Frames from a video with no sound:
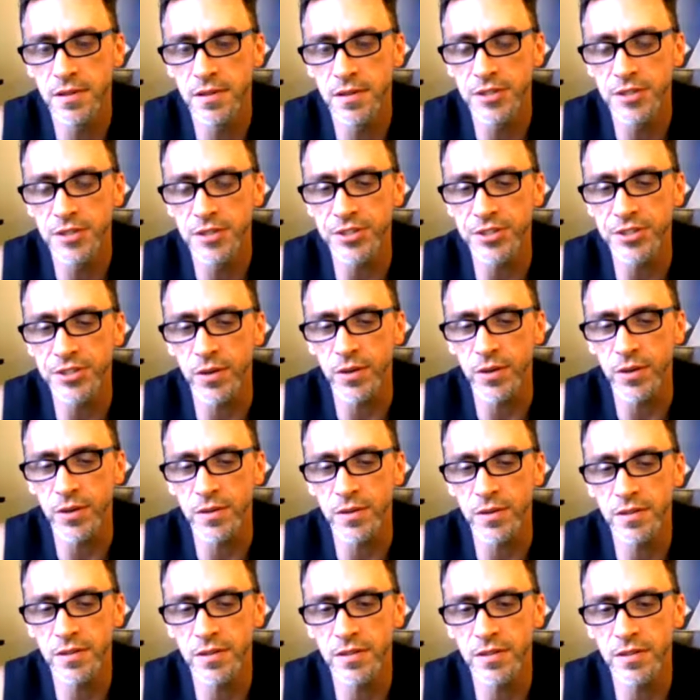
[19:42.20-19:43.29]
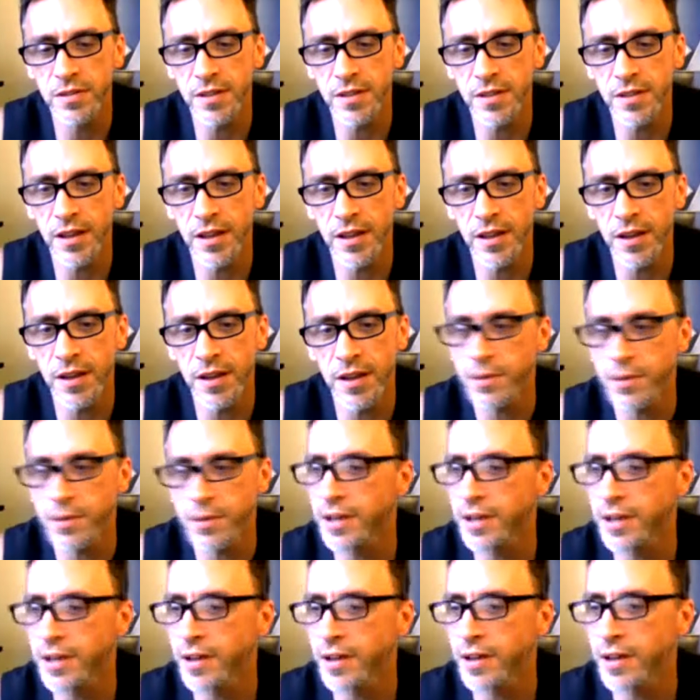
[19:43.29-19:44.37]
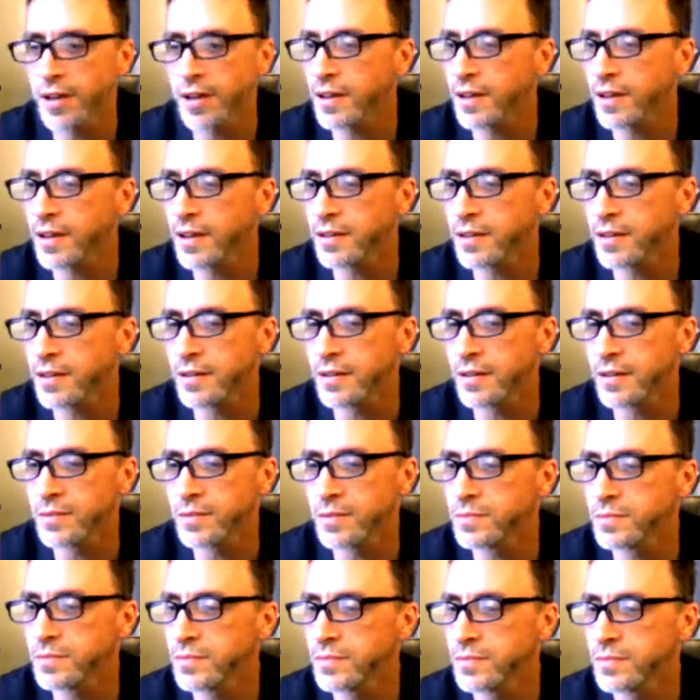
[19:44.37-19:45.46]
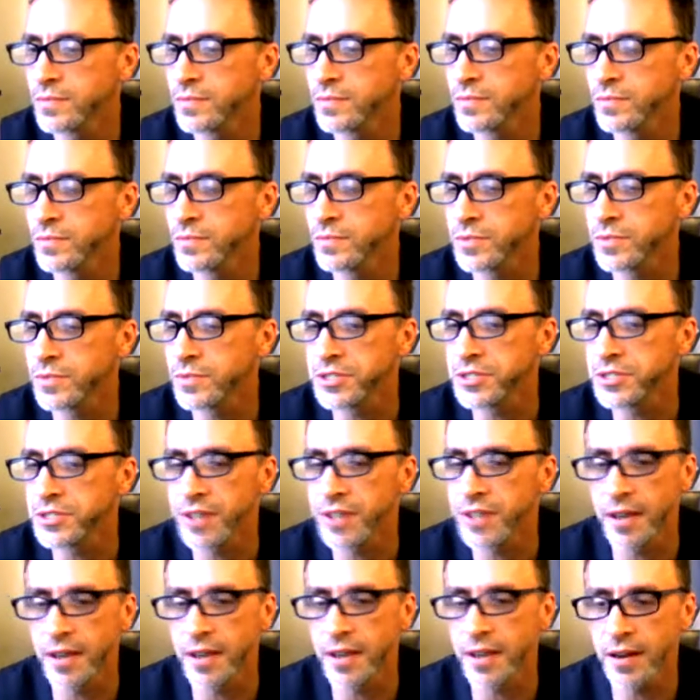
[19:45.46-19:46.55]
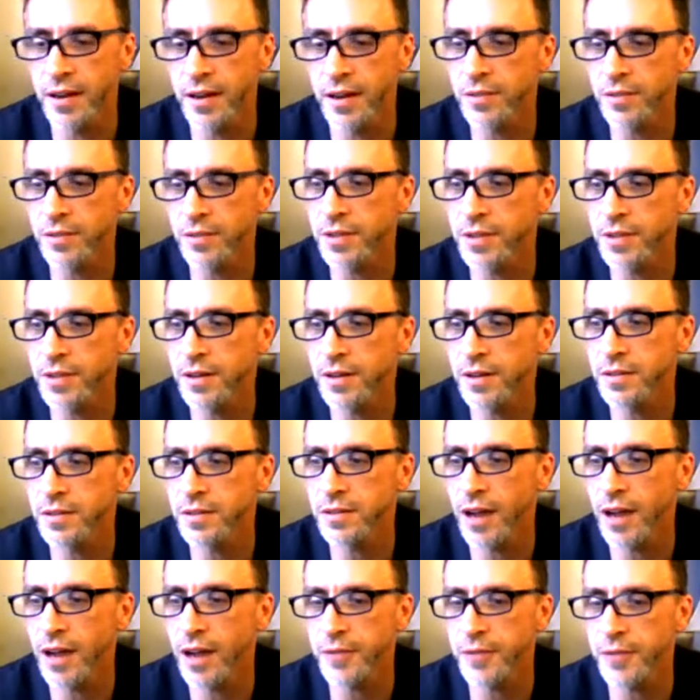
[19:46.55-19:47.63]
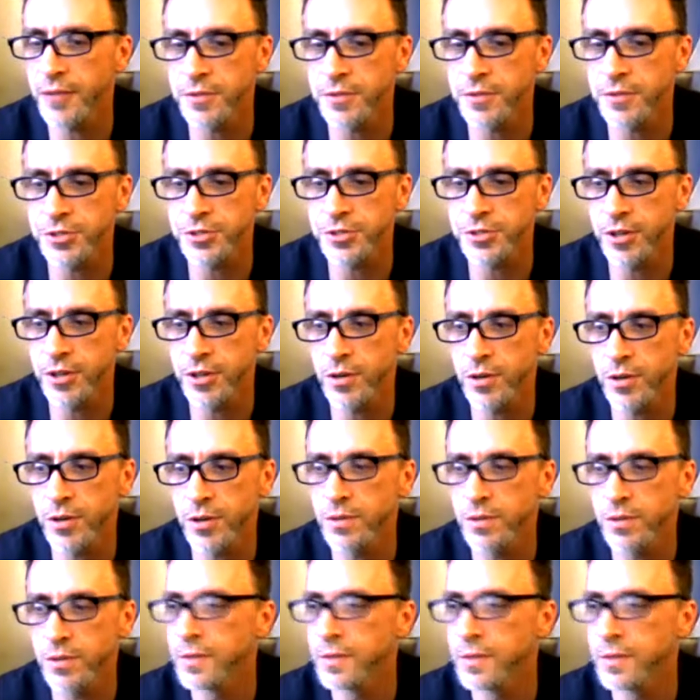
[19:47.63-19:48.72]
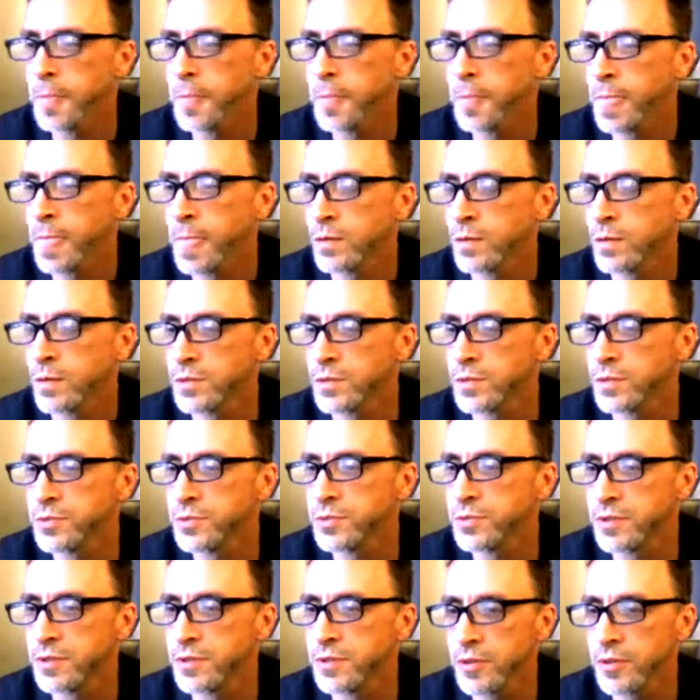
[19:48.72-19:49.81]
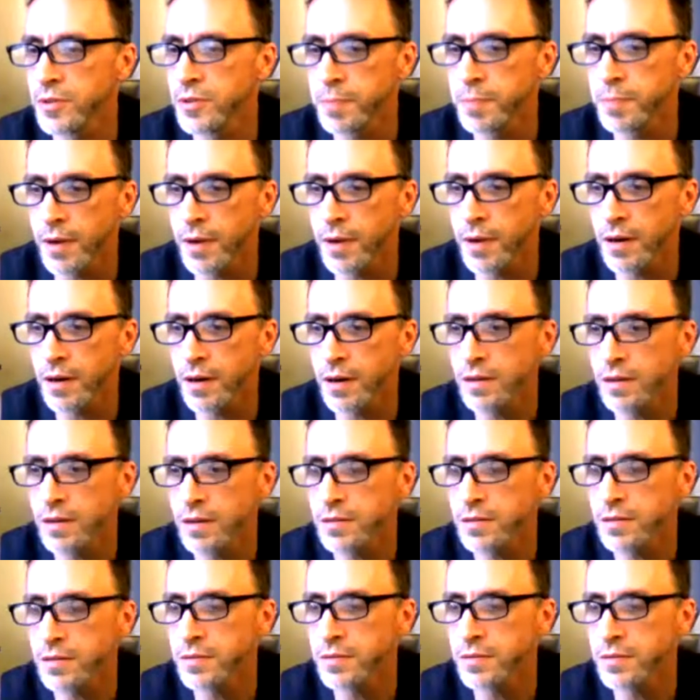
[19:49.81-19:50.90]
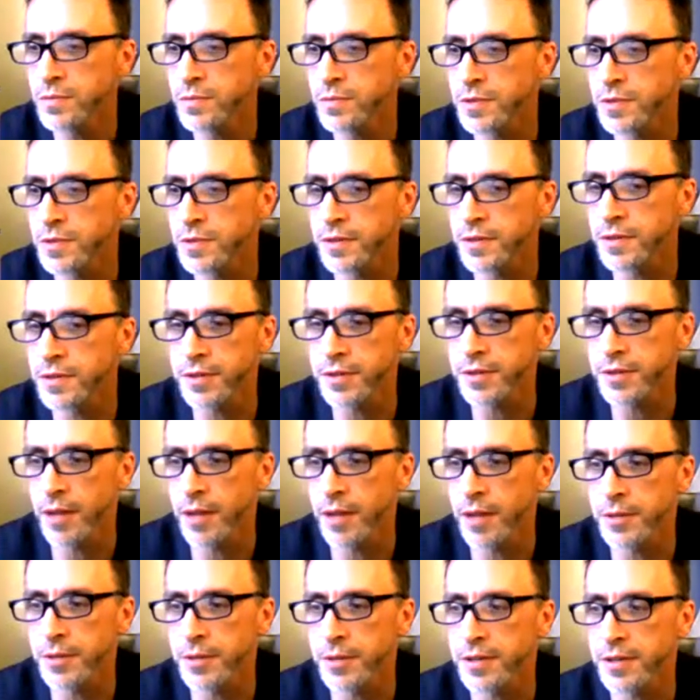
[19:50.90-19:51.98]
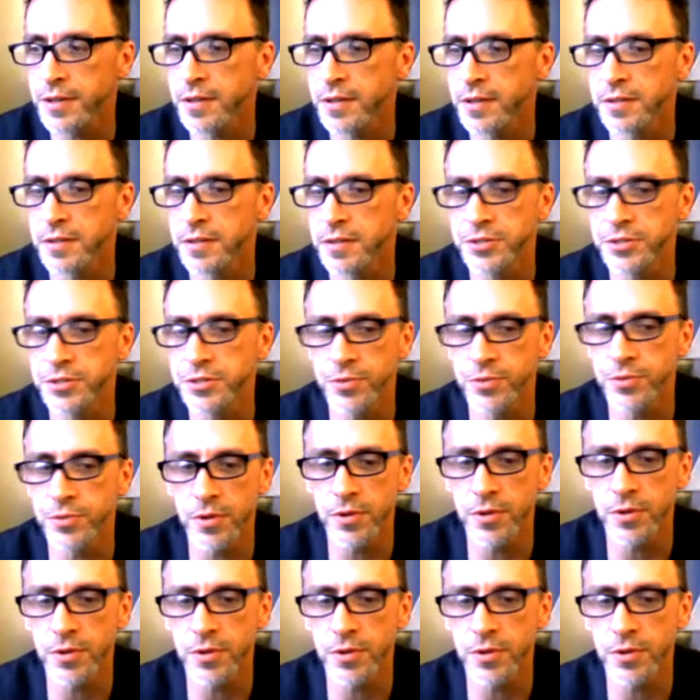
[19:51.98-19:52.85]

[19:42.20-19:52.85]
So anyway, yeah, I was hanging out there after the show, went to another bar with another comic and then these two girls.